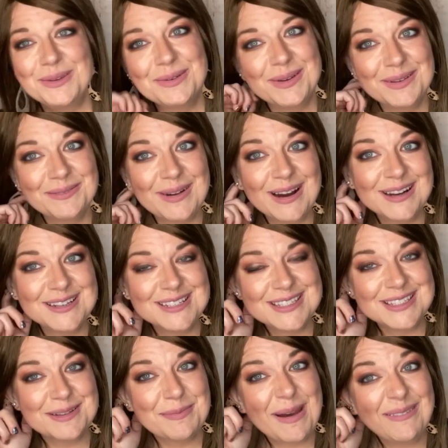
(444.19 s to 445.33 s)
You can wear
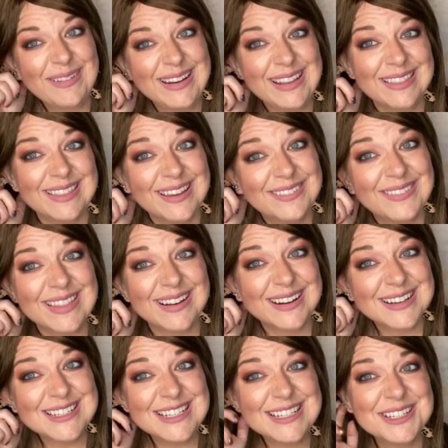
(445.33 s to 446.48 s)
just about anything with
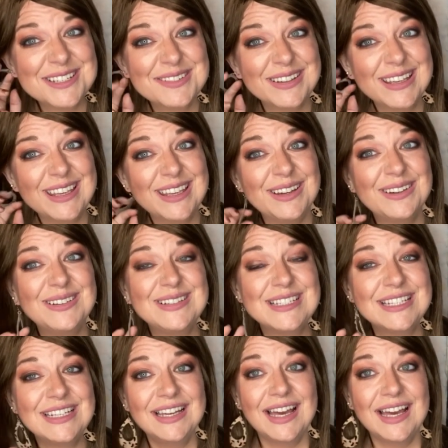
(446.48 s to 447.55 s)
her. She's just really cute.